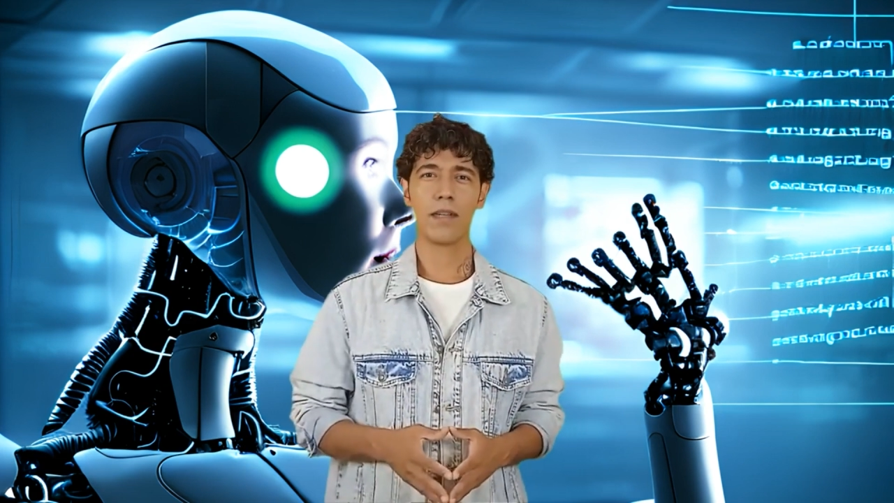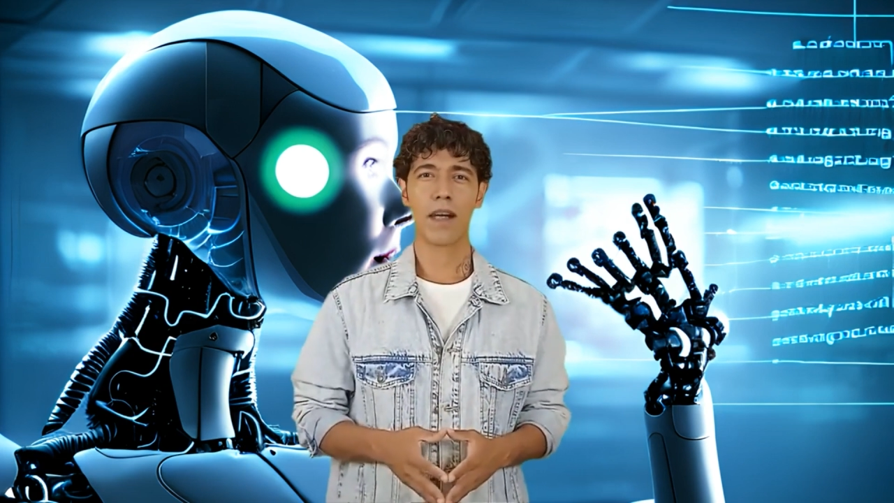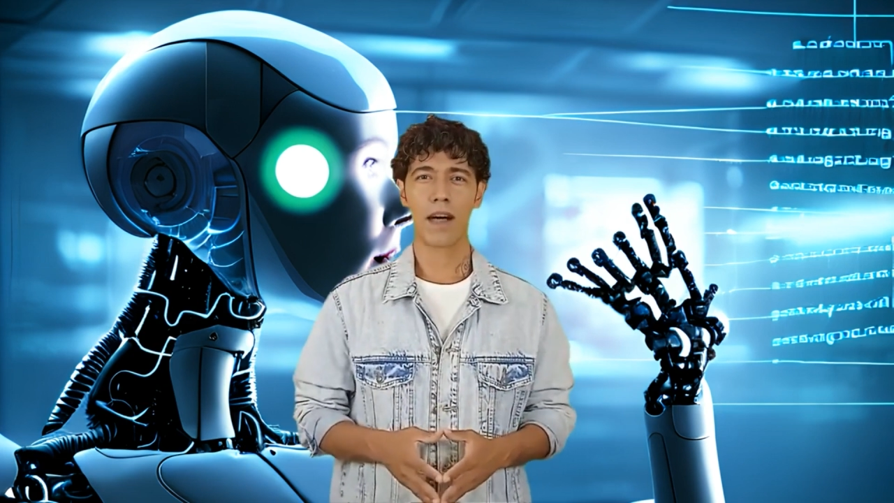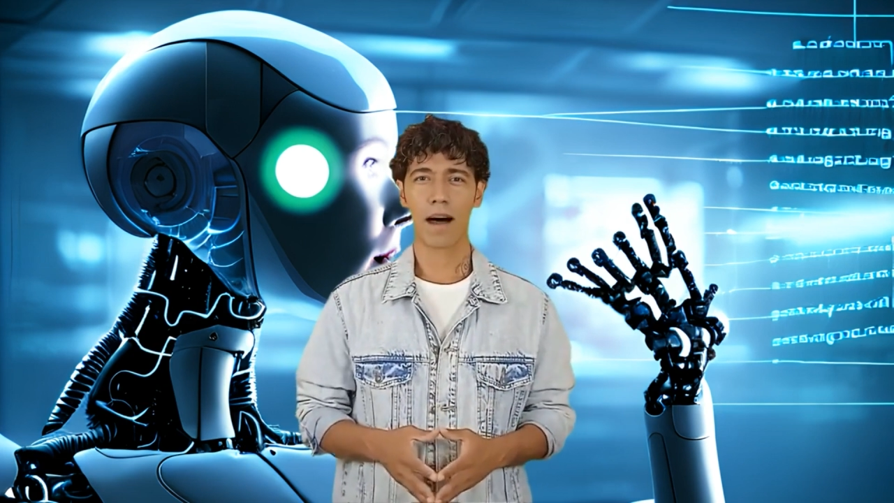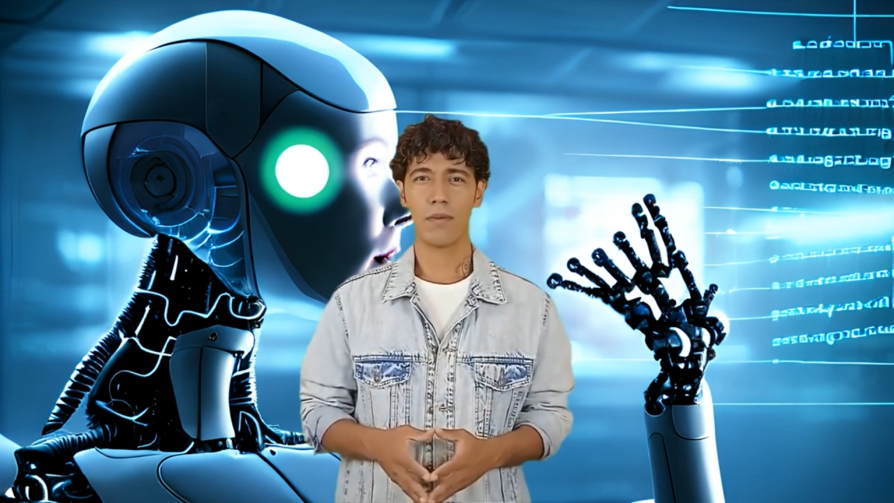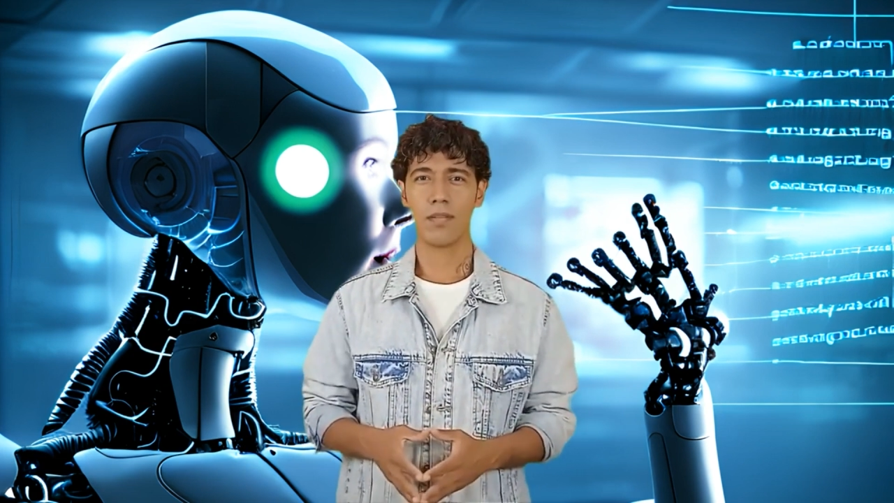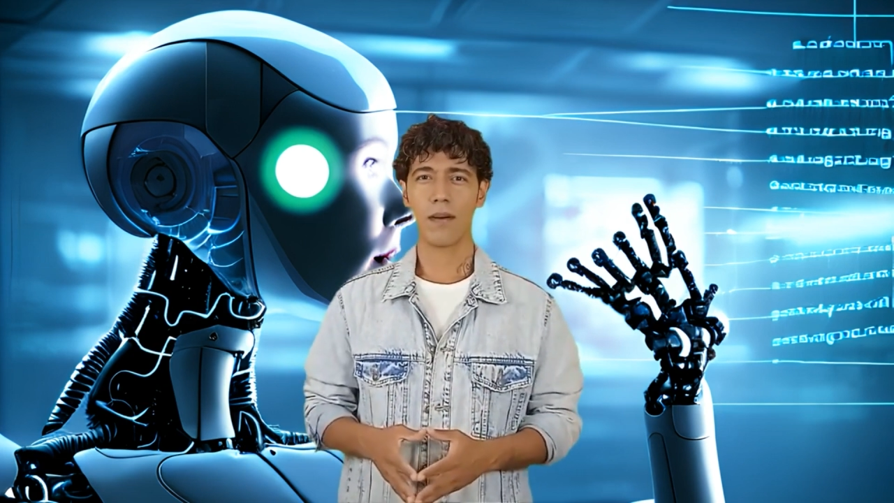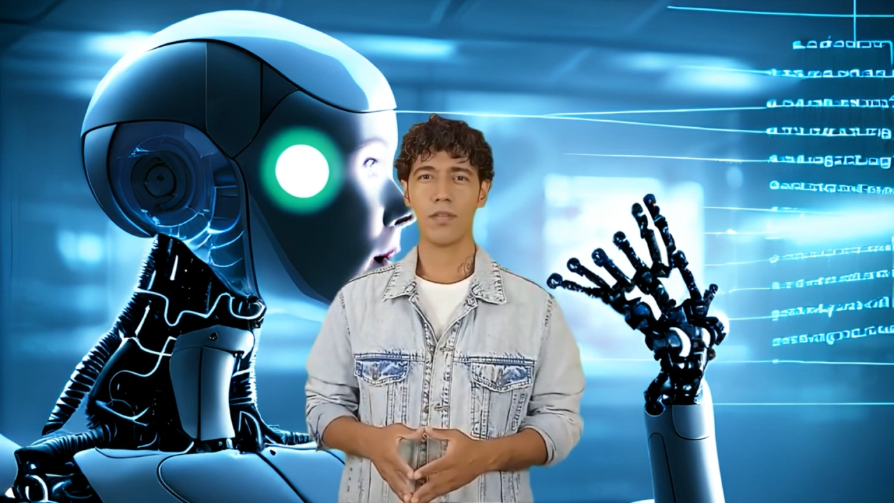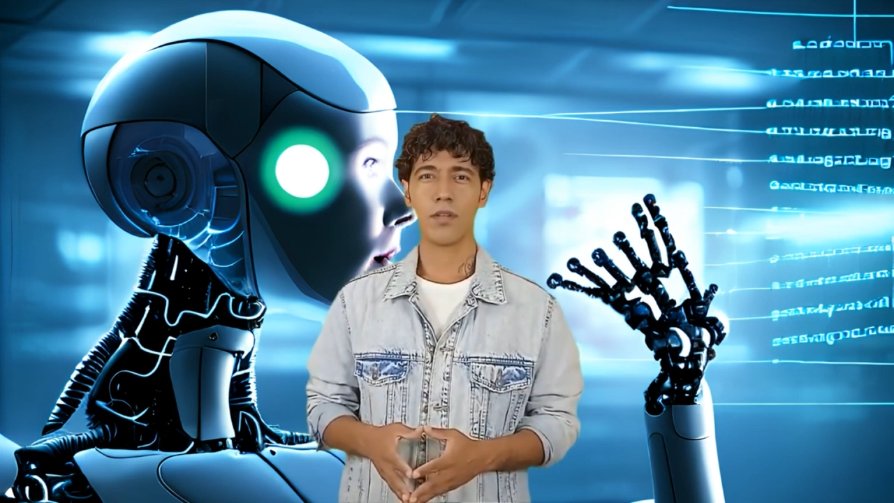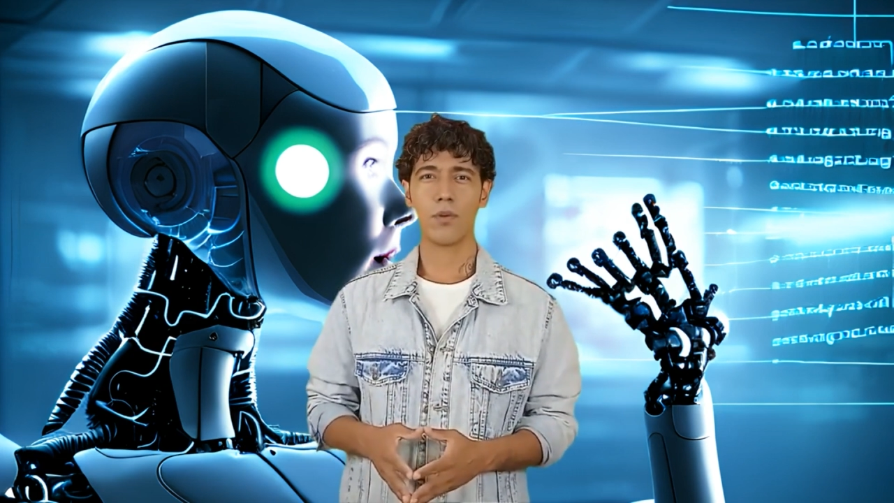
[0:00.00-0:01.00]
to get out of
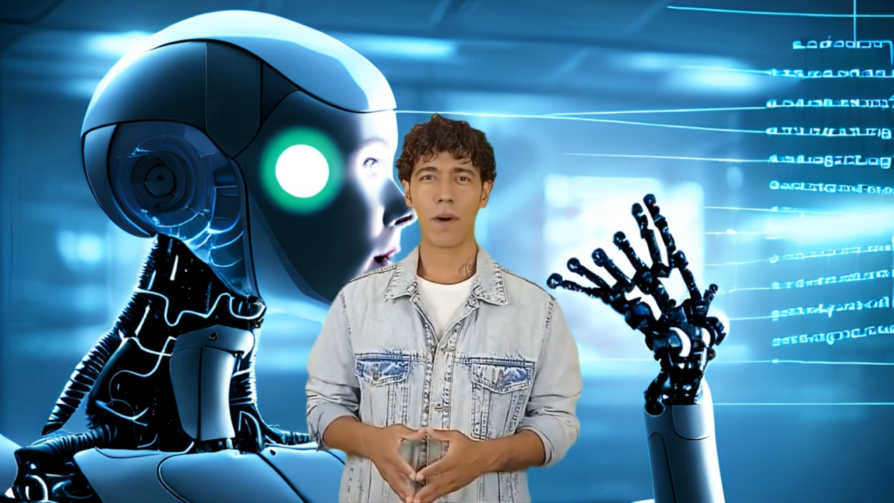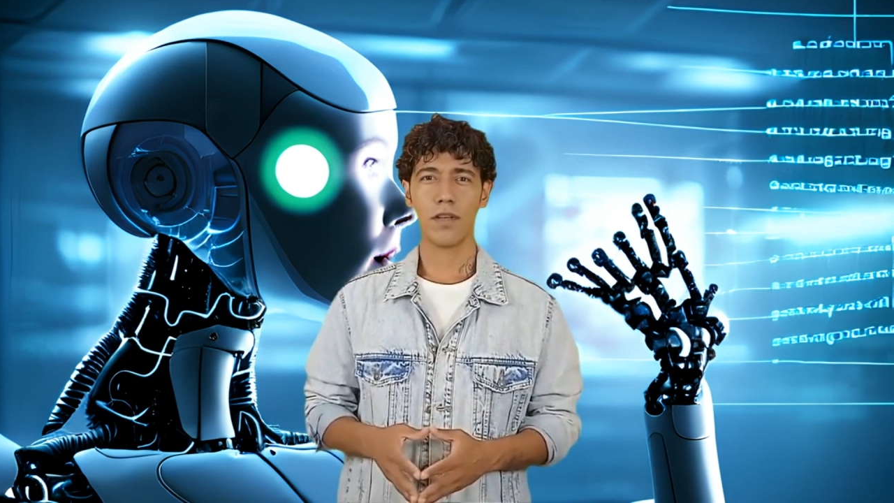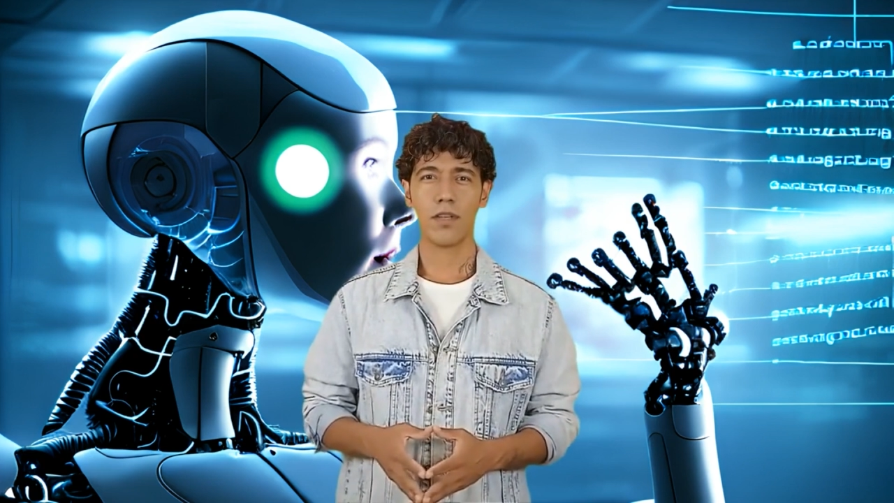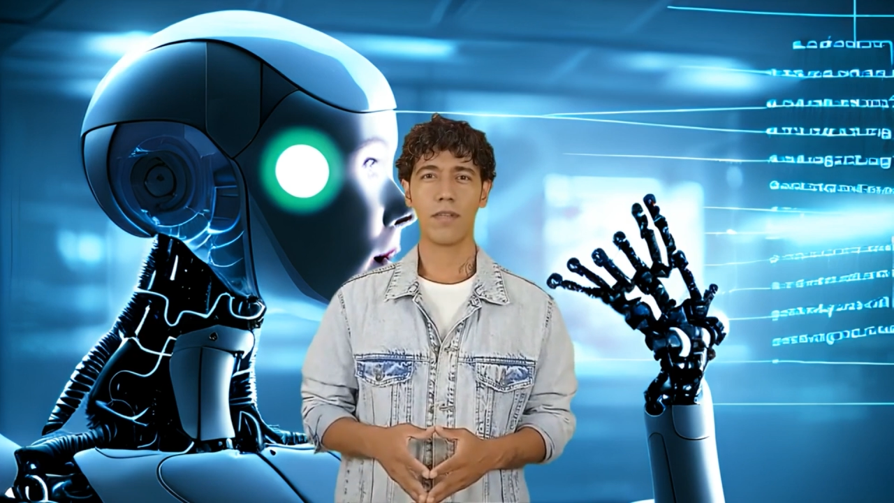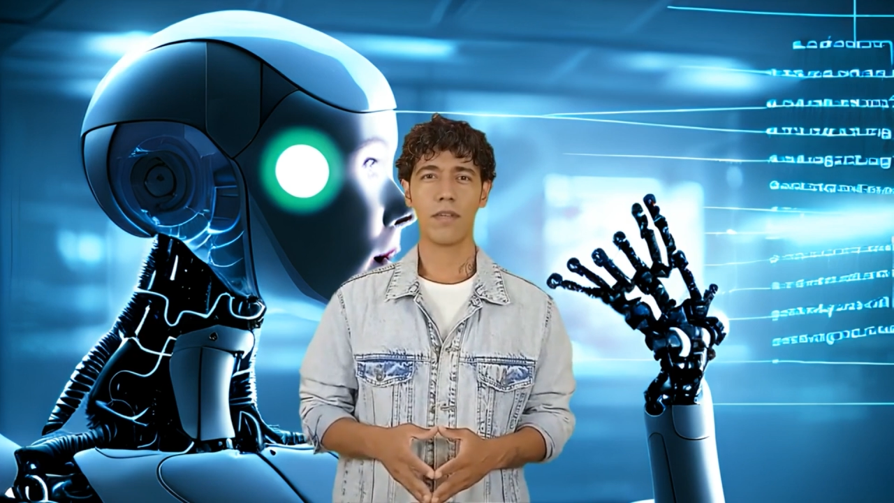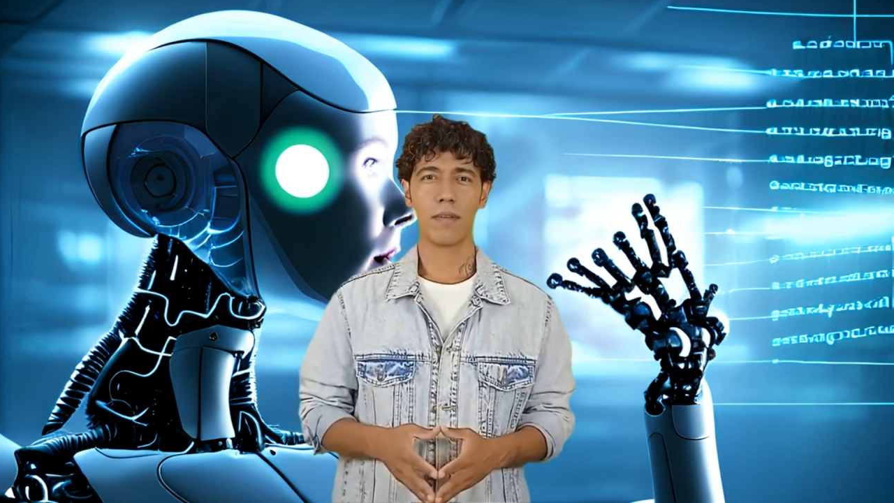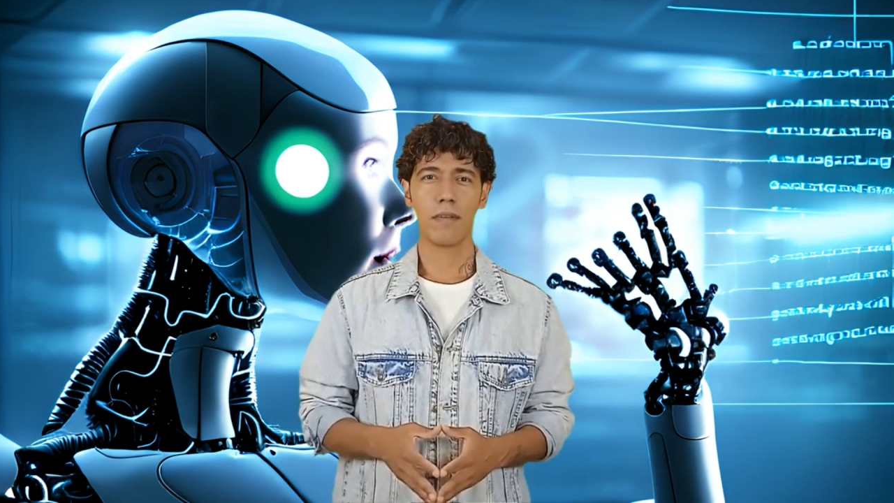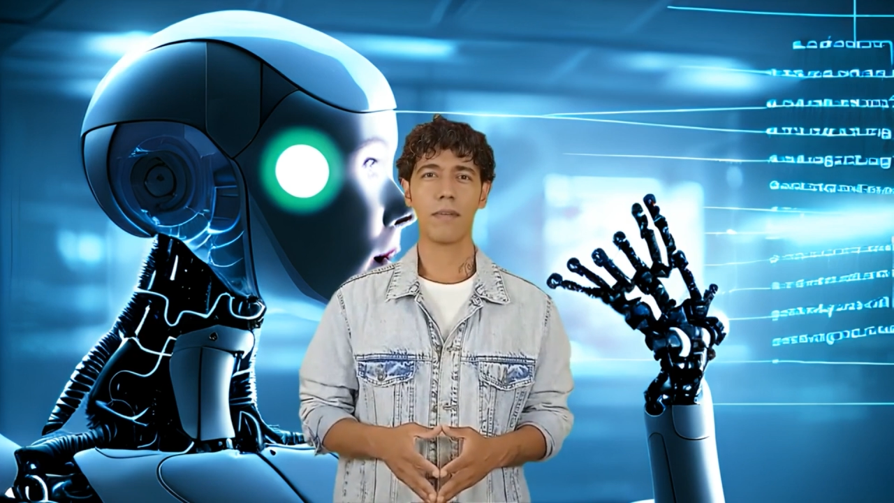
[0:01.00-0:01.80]
tough situations.